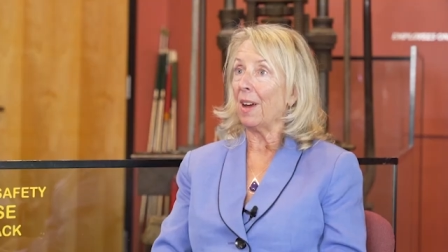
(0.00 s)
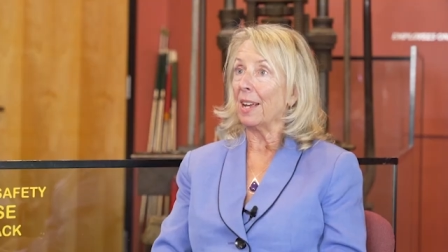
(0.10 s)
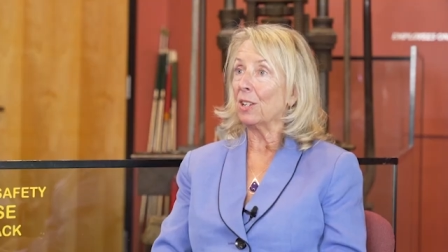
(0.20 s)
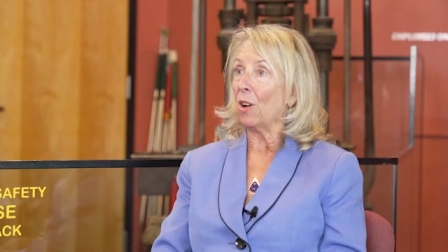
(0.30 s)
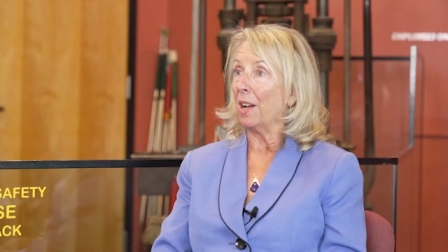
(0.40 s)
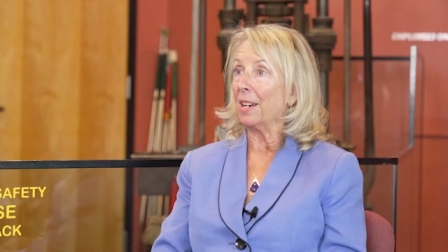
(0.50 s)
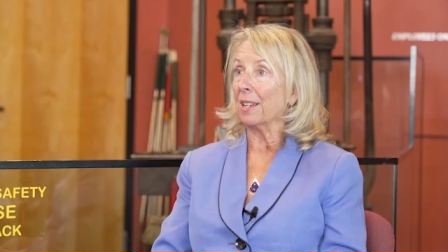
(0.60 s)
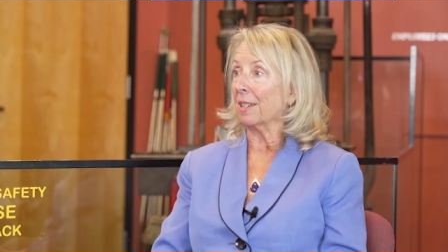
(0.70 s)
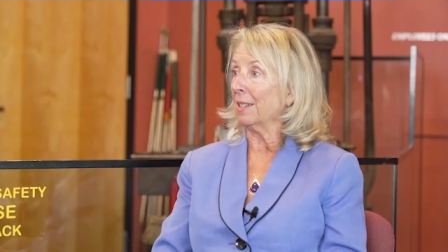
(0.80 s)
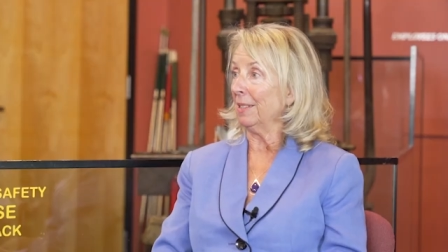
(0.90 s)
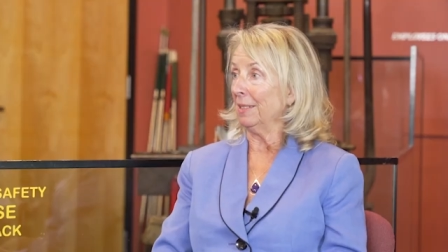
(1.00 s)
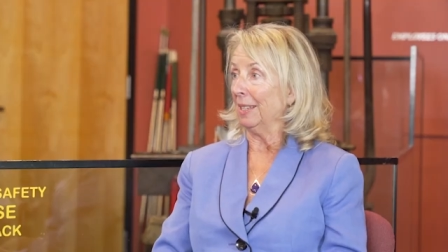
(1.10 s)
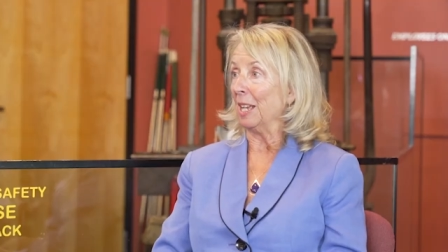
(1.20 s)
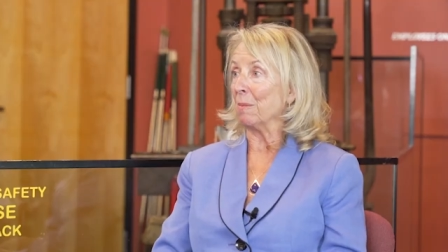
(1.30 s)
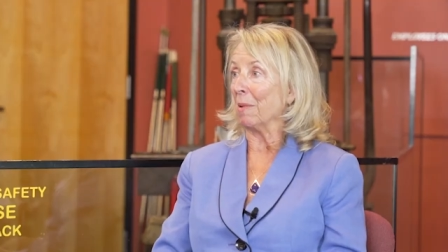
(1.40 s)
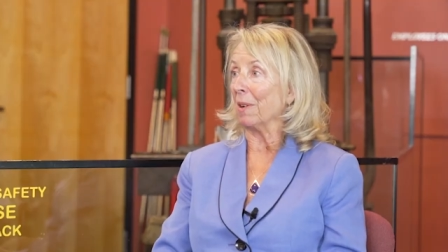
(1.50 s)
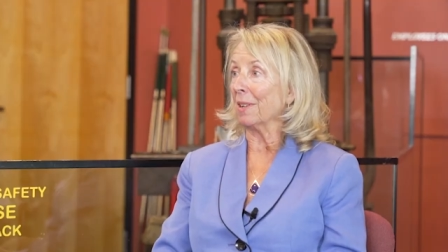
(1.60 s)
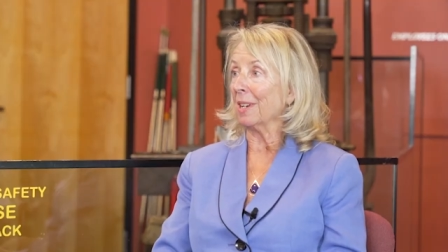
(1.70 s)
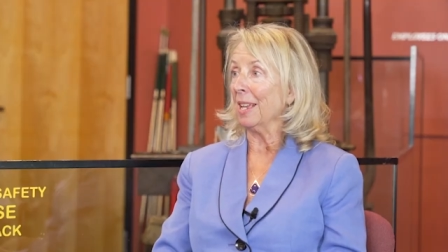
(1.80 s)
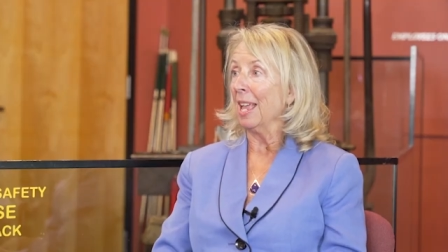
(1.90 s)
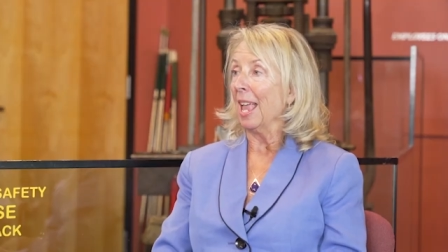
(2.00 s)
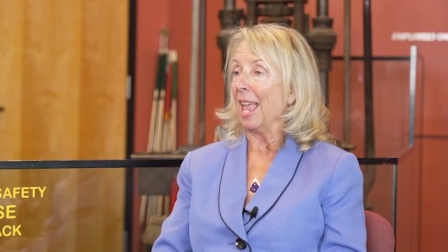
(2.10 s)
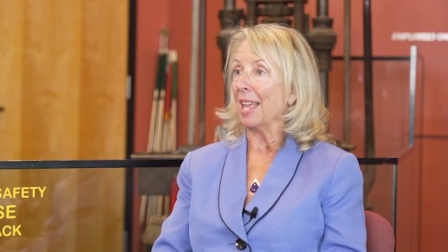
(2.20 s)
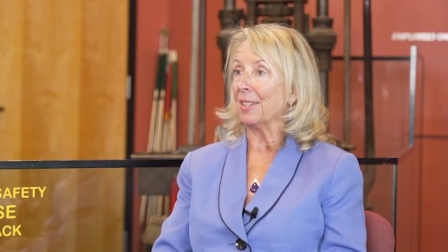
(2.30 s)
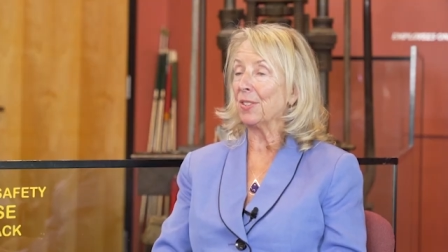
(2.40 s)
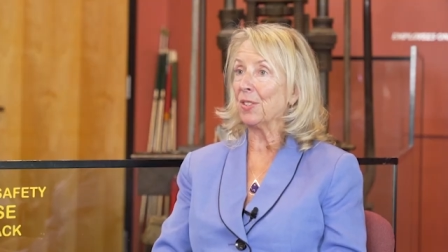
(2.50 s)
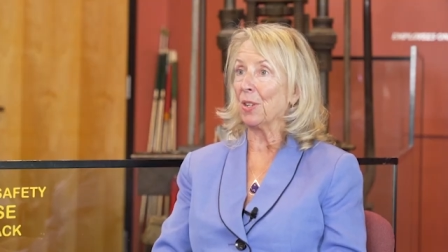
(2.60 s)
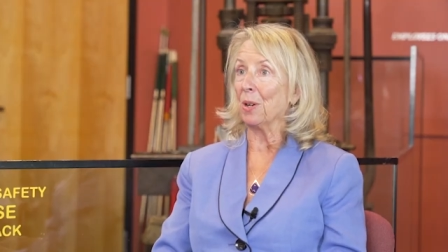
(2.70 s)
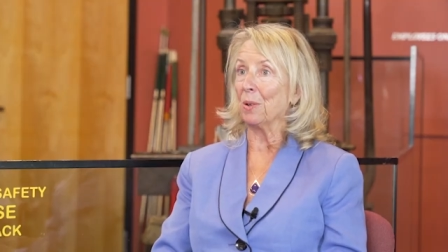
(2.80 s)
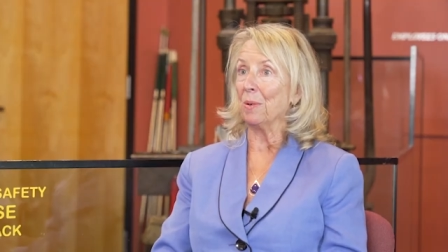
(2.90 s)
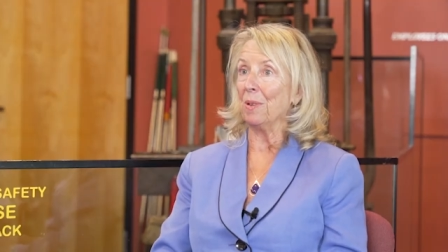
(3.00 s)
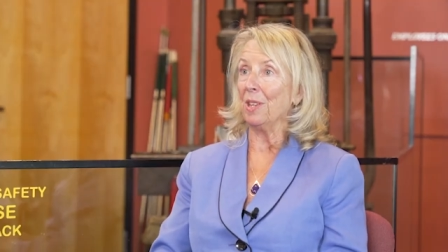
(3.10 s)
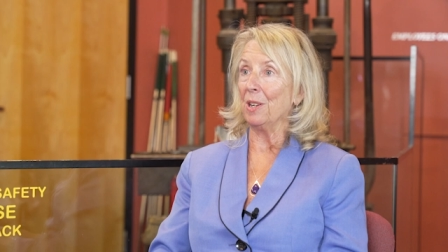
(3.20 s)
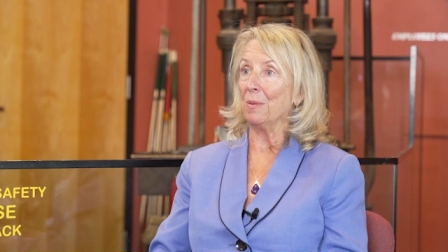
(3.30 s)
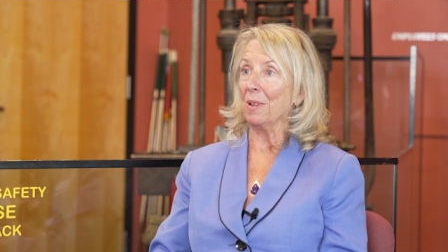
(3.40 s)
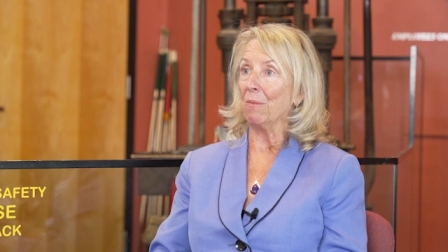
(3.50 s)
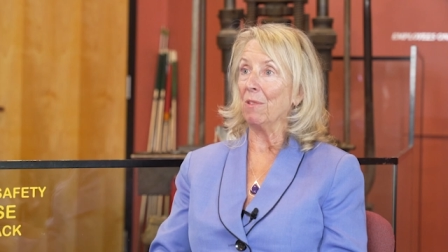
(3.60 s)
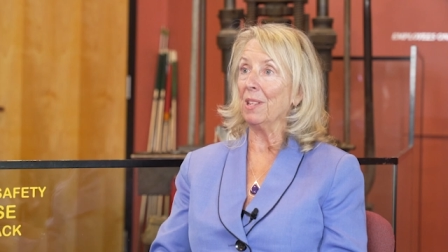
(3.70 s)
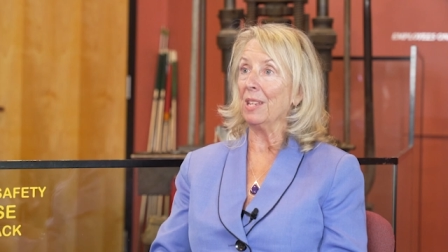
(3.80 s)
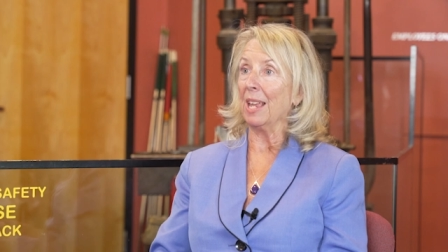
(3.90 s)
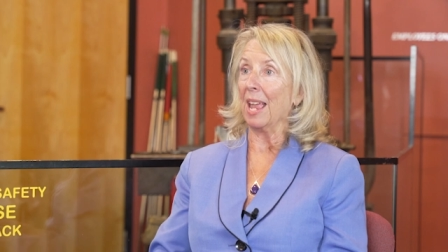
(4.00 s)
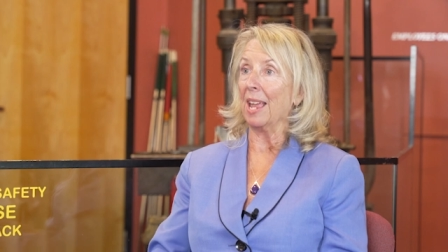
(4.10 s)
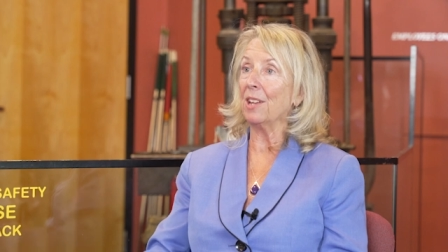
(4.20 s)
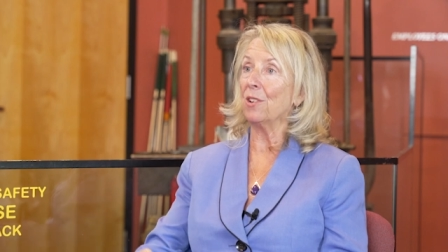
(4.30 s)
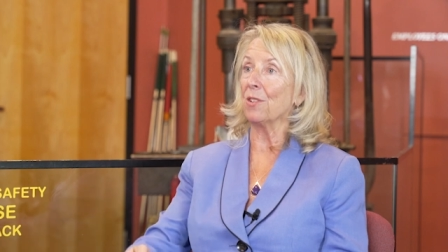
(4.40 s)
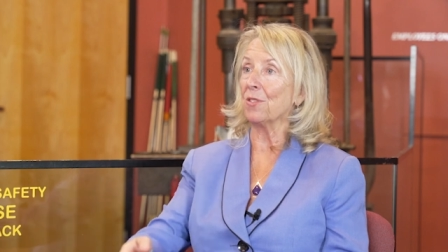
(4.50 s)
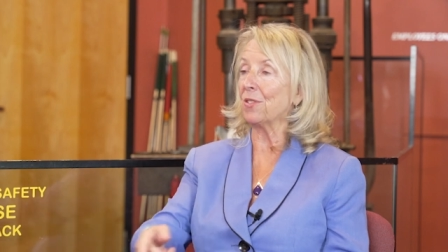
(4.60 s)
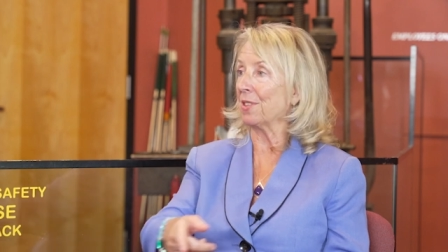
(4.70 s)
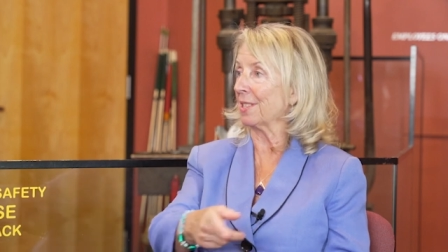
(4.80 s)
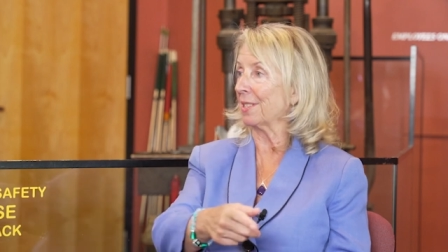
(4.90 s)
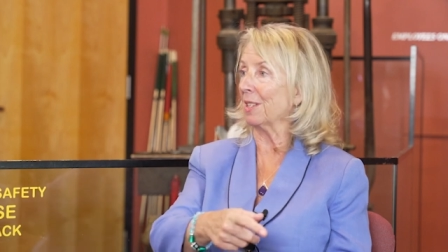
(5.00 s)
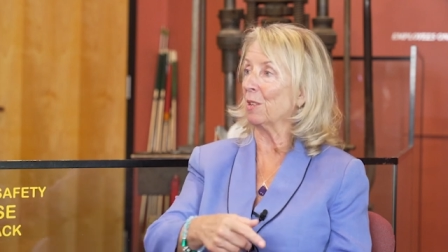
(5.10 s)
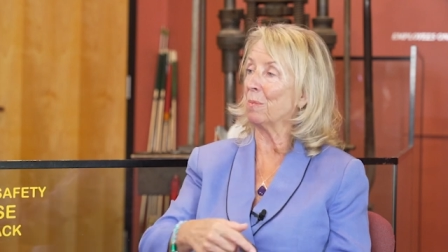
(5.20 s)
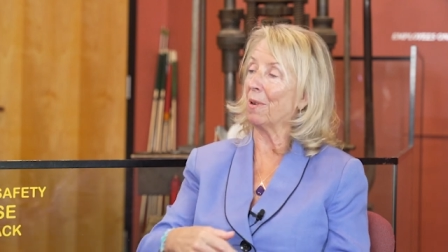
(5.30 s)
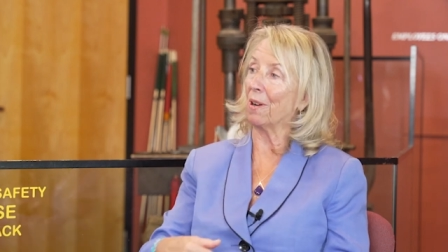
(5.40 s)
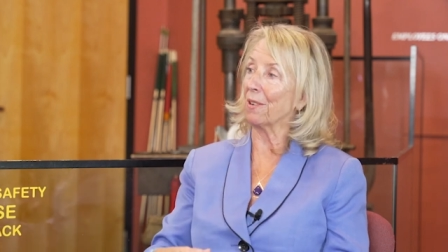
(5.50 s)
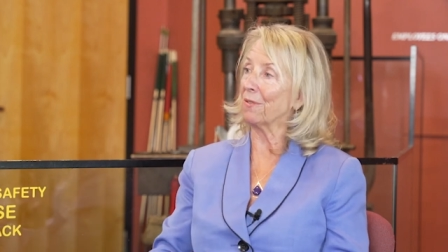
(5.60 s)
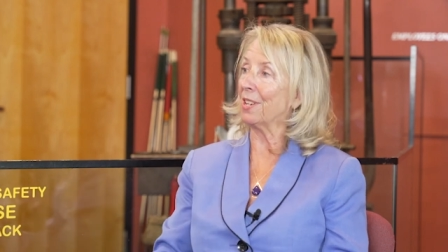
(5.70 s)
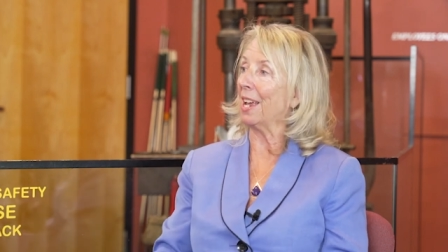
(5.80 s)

iconic landmark. Yeah. So, you know, it really anchors this little part of